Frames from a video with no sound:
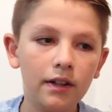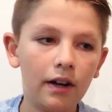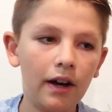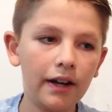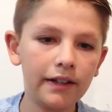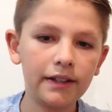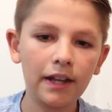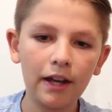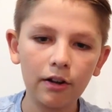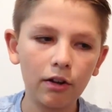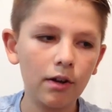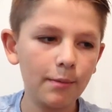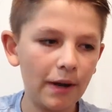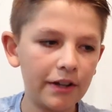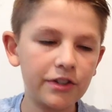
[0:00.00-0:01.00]
I
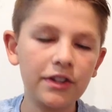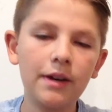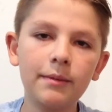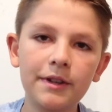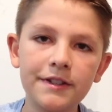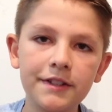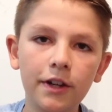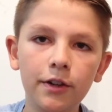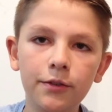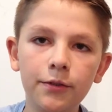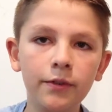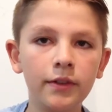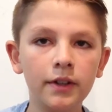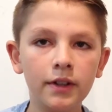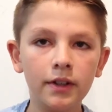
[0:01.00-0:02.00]
cannot imagine that
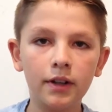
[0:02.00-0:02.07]
myself.